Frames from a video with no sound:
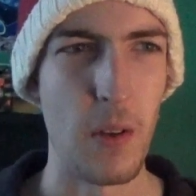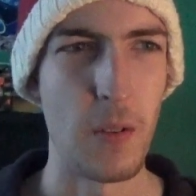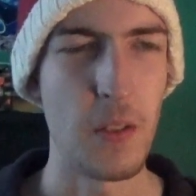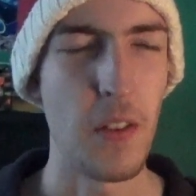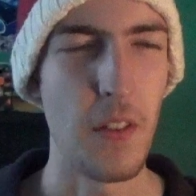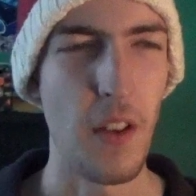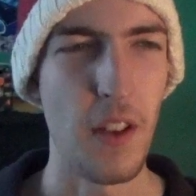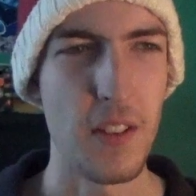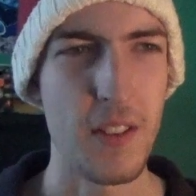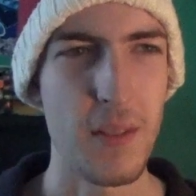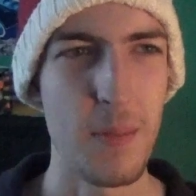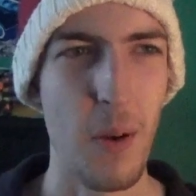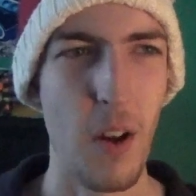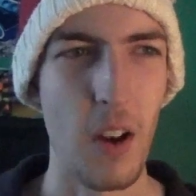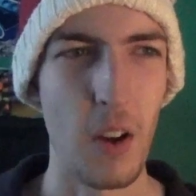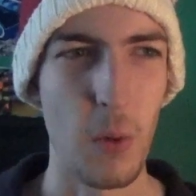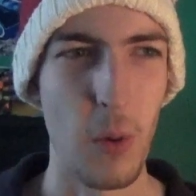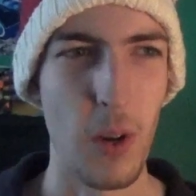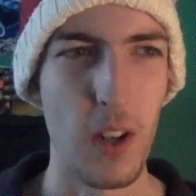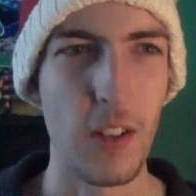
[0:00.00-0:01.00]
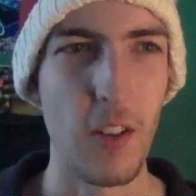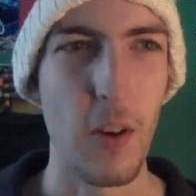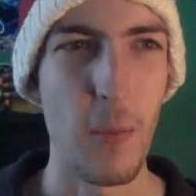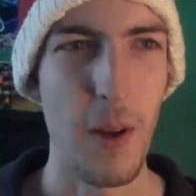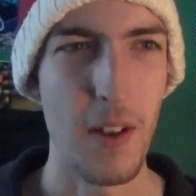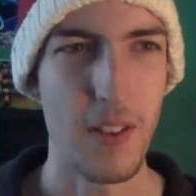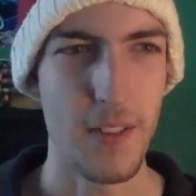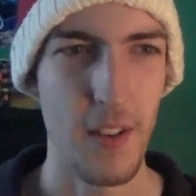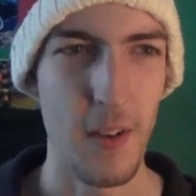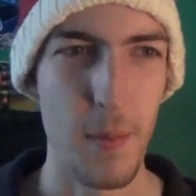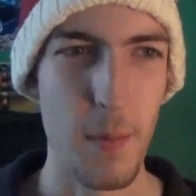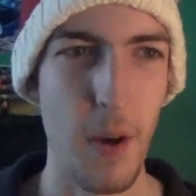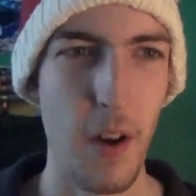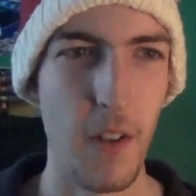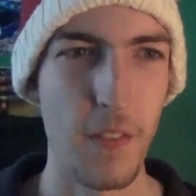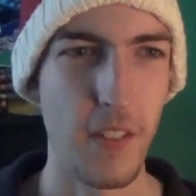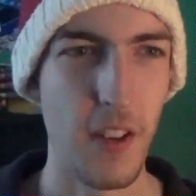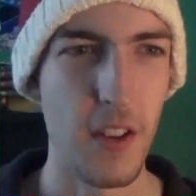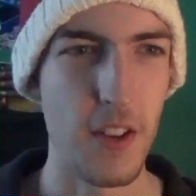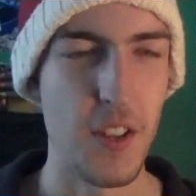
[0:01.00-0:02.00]
Stuff like Spikeweed got massively
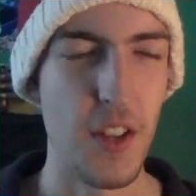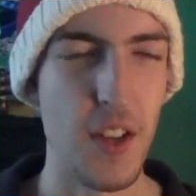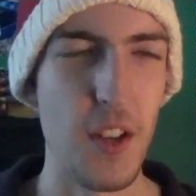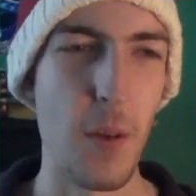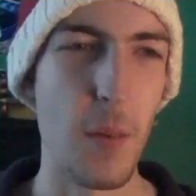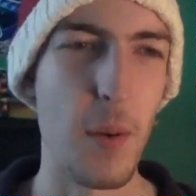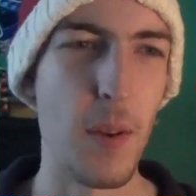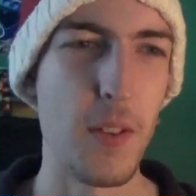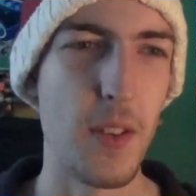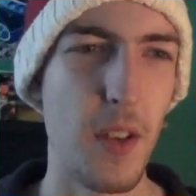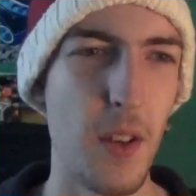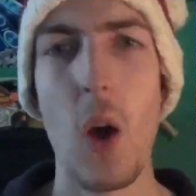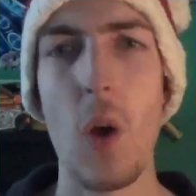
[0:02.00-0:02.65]
buffed in GW2.